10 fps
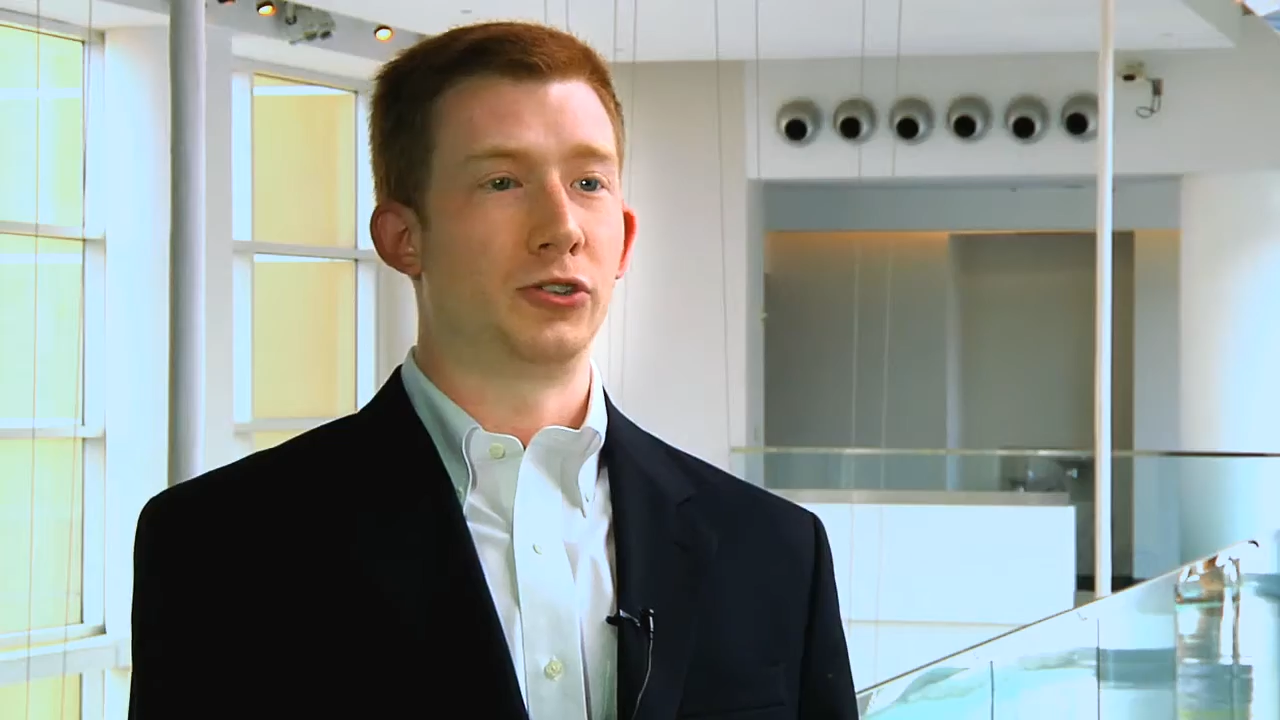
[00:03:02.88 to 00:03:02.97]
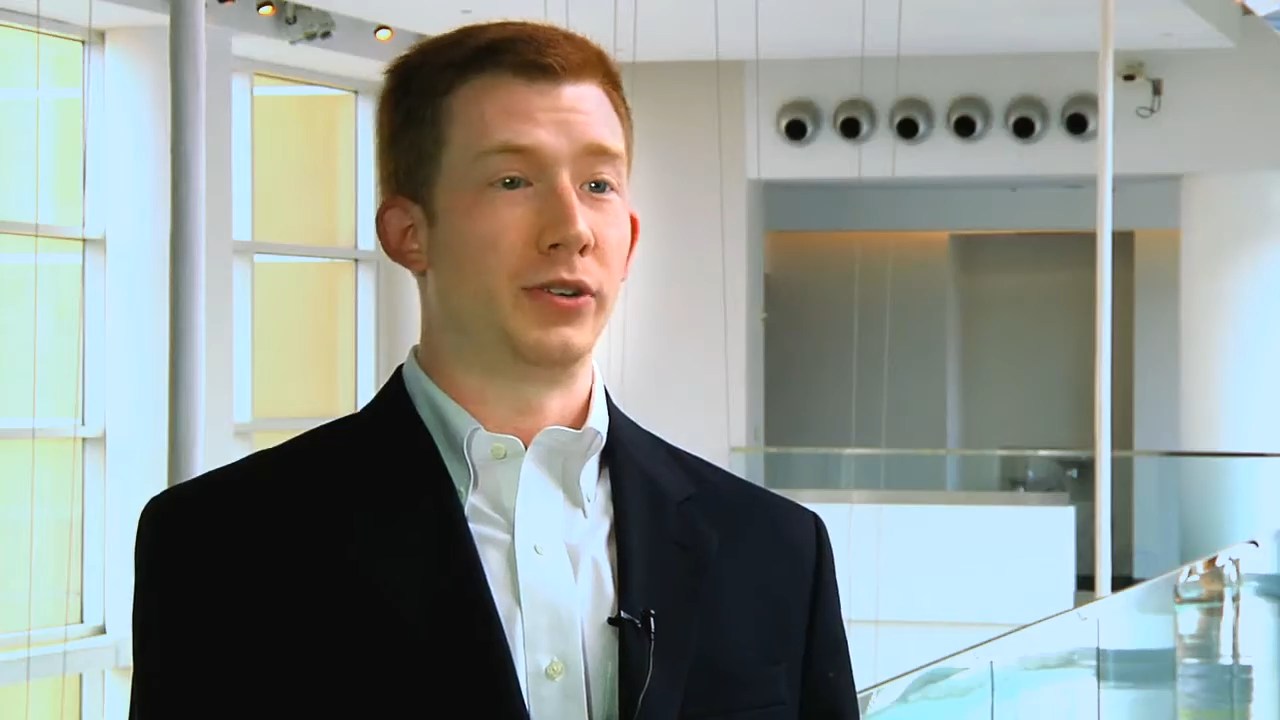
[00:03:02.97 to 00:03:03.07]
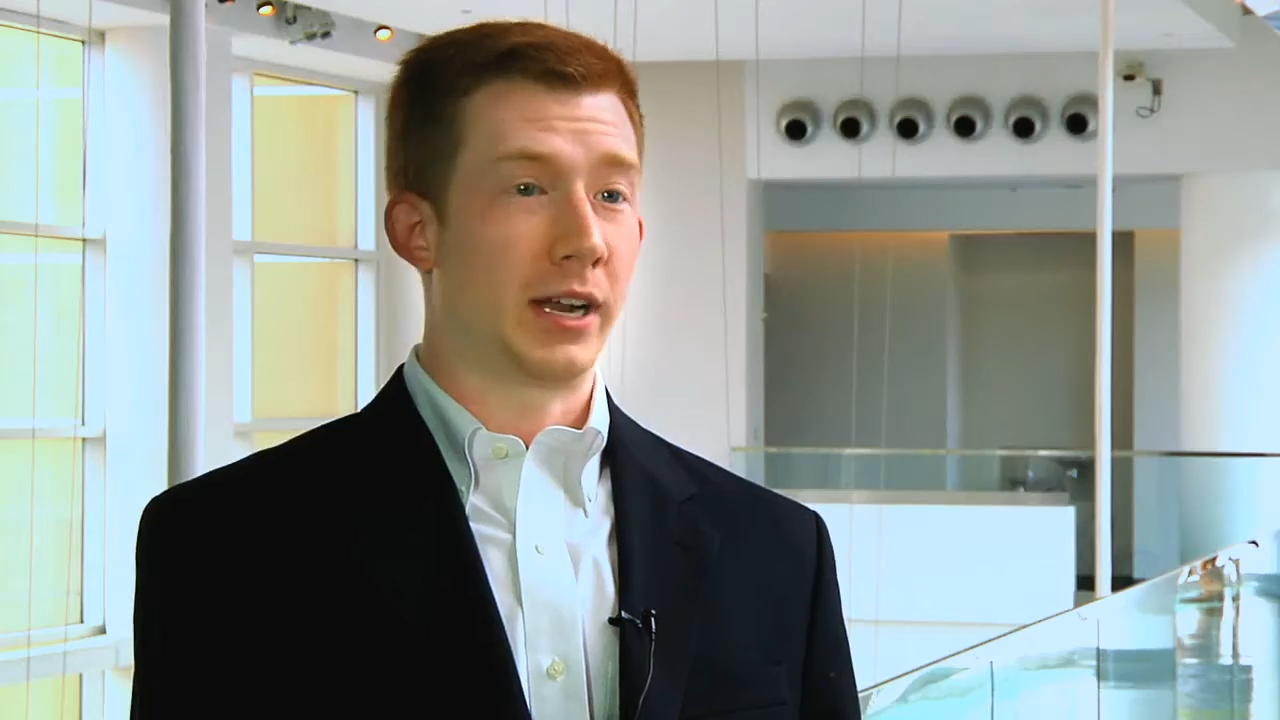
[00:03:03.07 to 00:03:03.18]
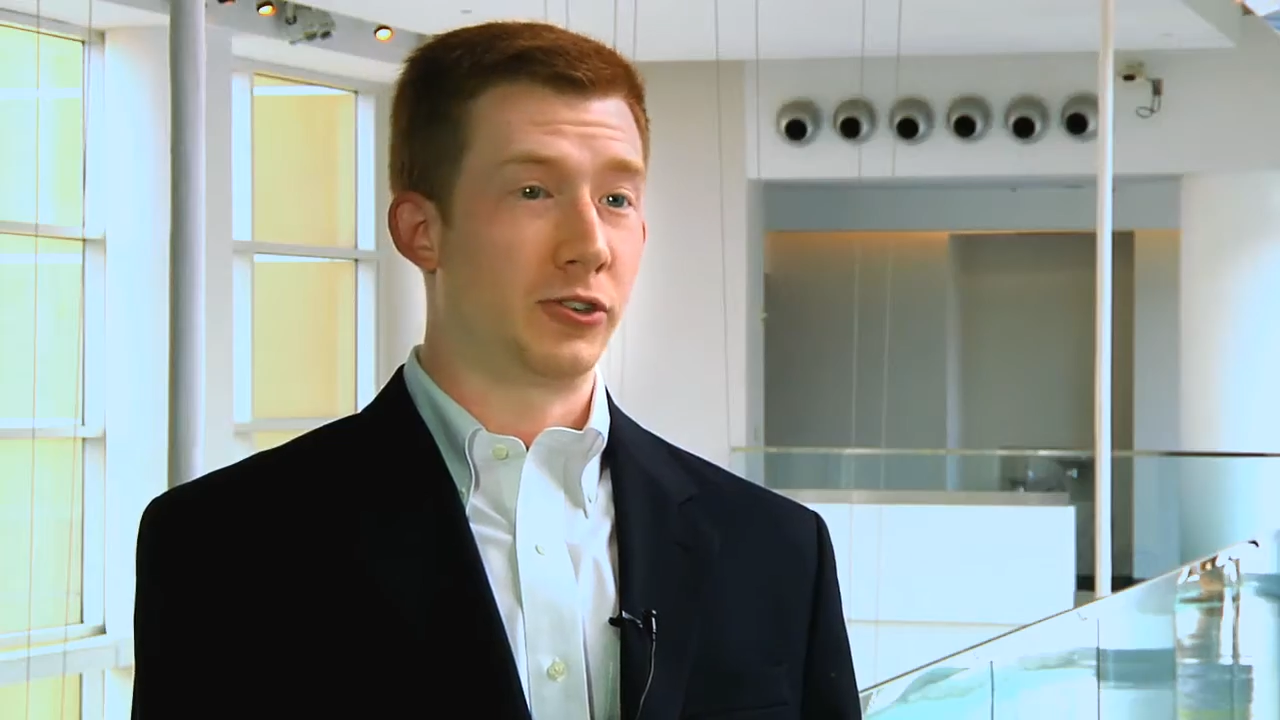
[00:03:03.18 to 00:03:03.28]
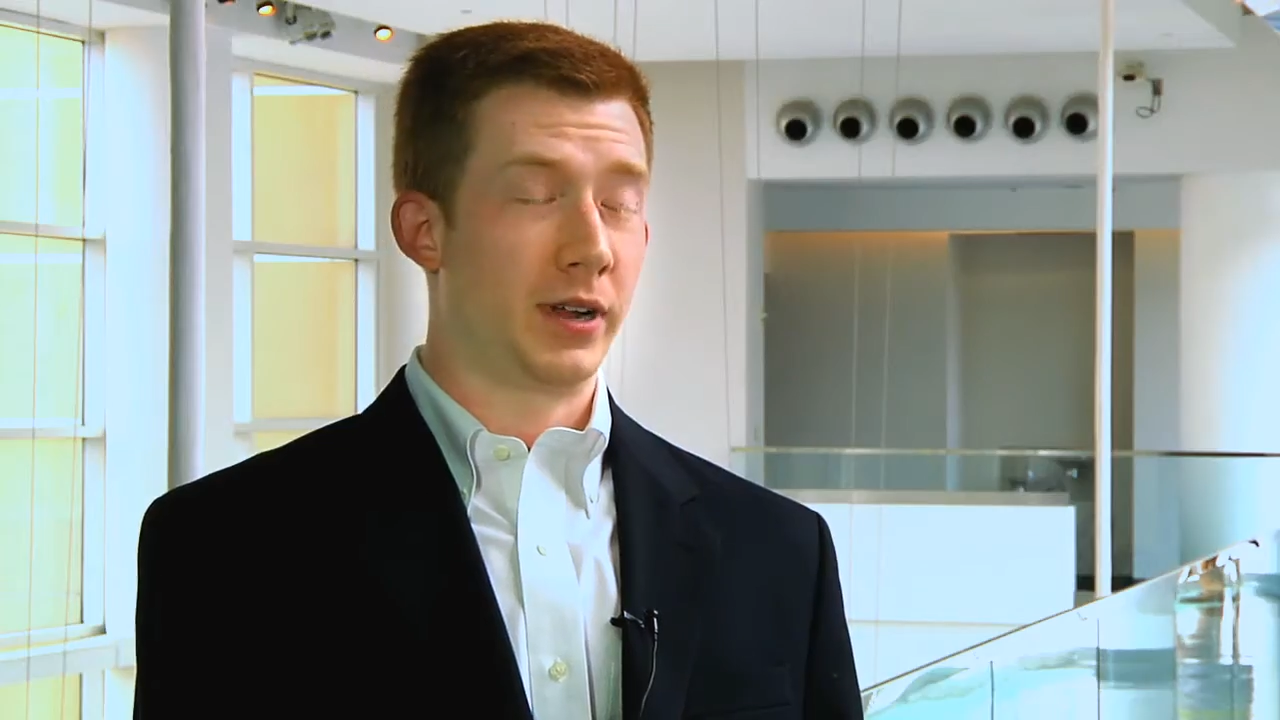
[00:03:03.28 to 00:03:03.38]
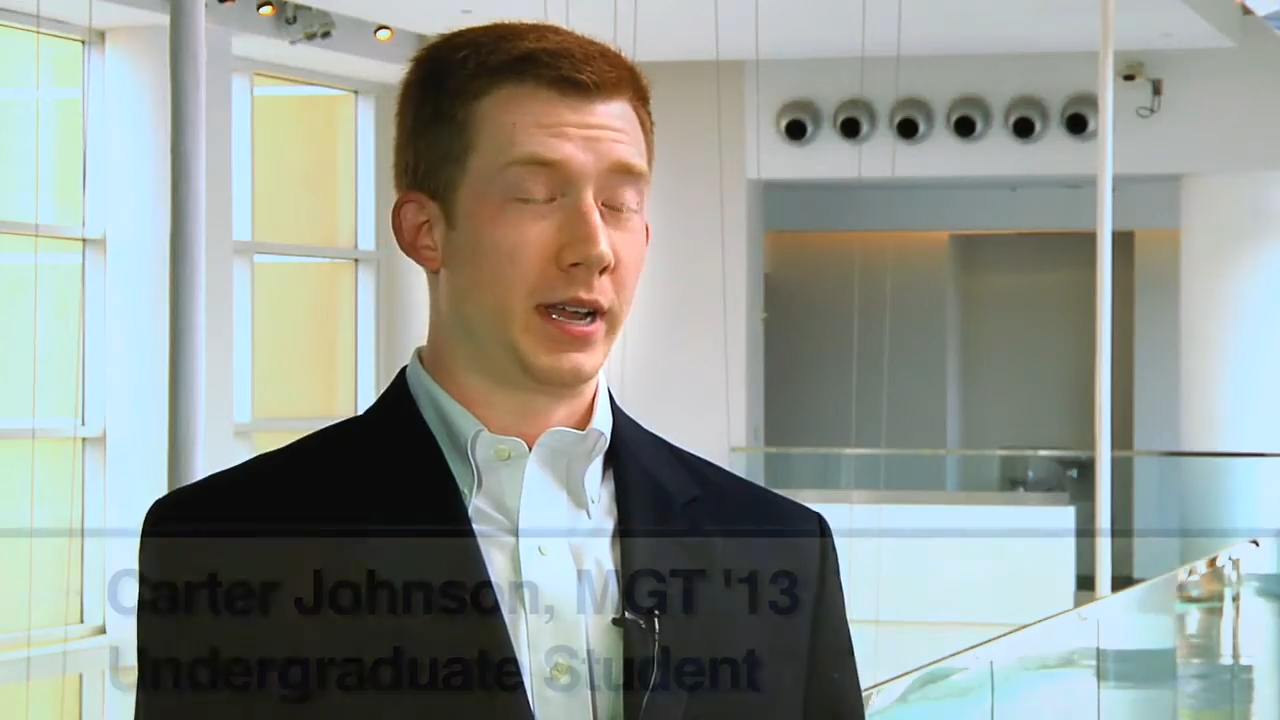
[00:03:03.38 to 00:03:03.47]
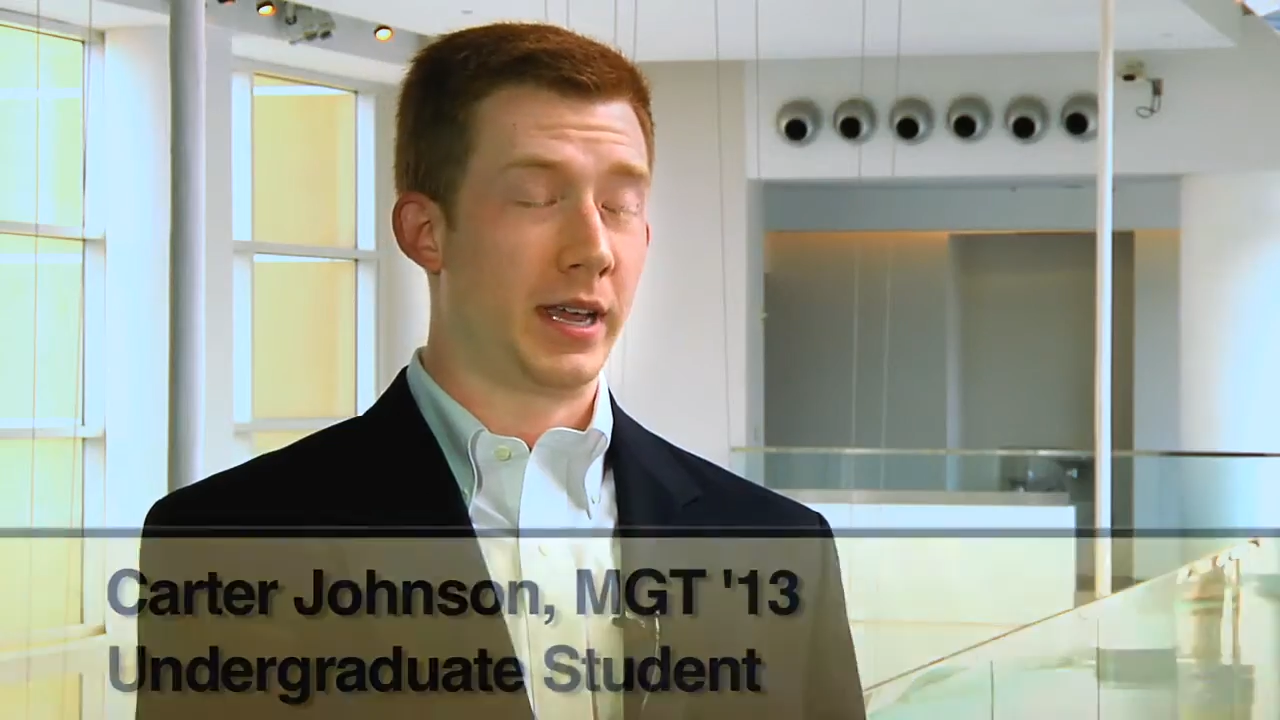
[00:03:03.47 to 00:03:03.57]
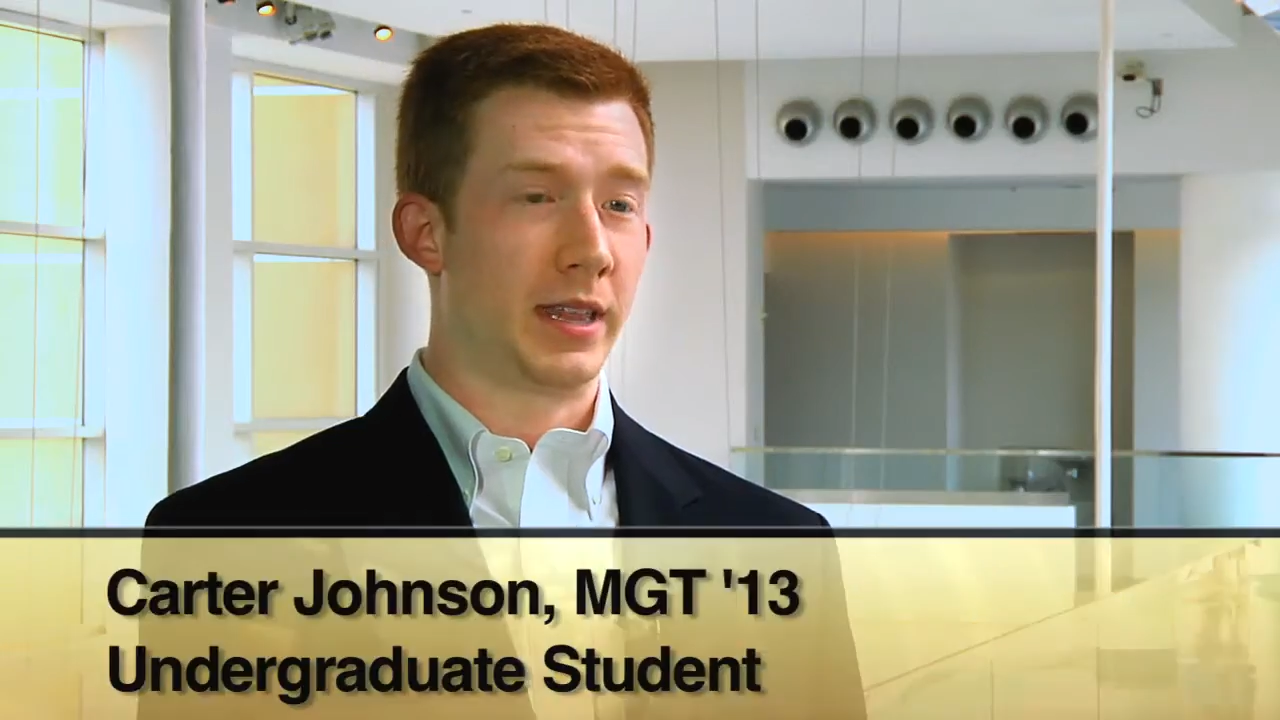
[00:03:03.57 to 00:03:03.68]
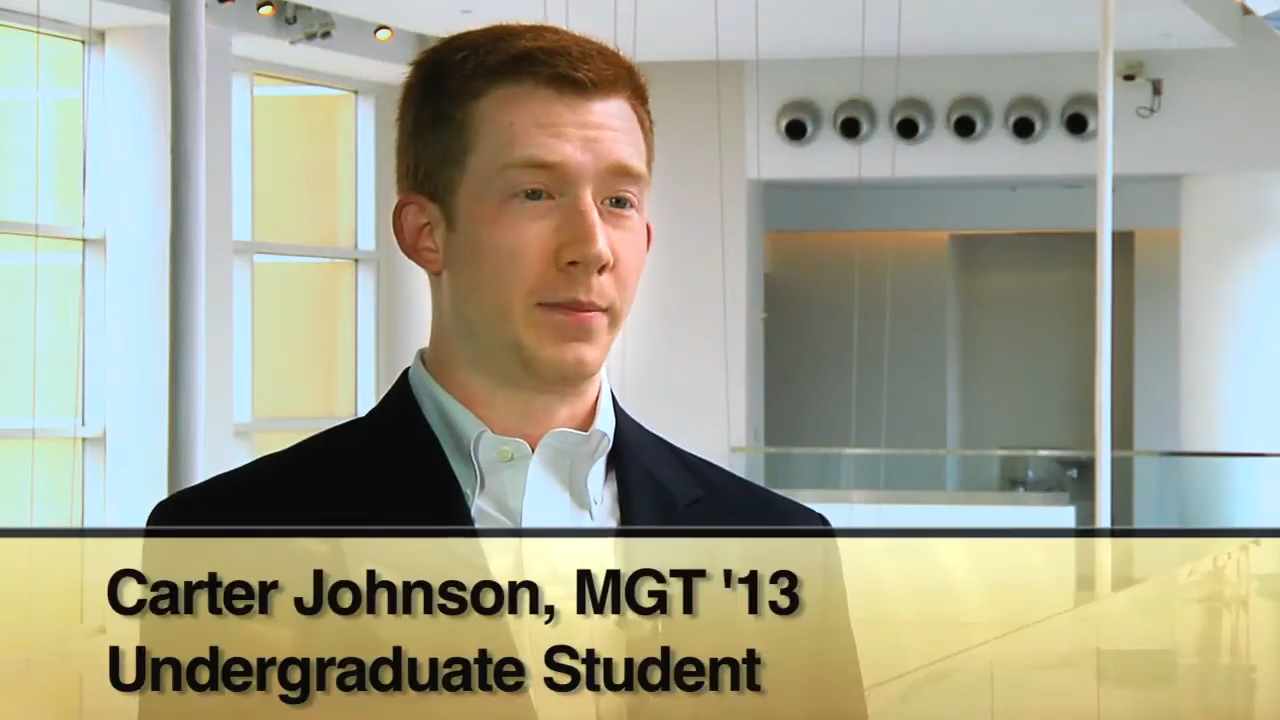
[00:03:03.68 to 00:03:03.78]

trajectory in